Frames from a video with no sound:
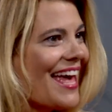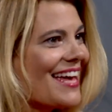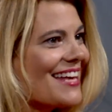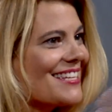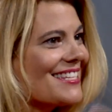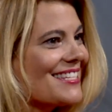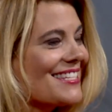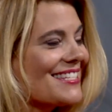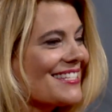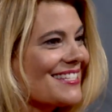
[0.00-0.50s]
of
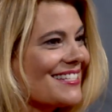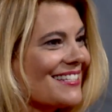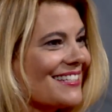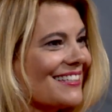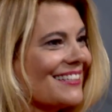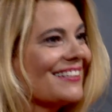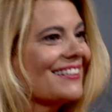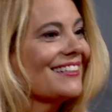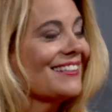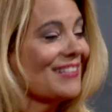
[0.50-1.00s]
amongst
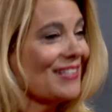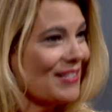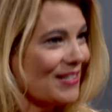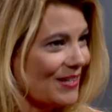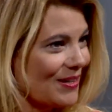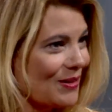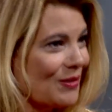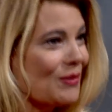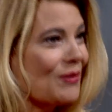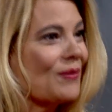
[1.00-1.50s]
the group of
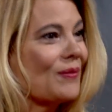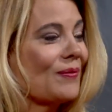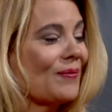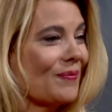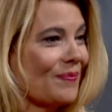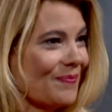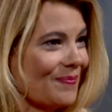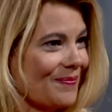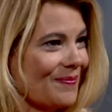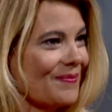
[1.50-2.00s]
girls on that
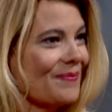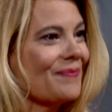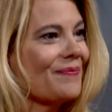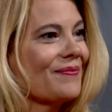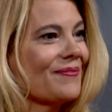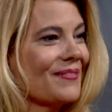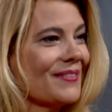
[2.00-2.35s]
show.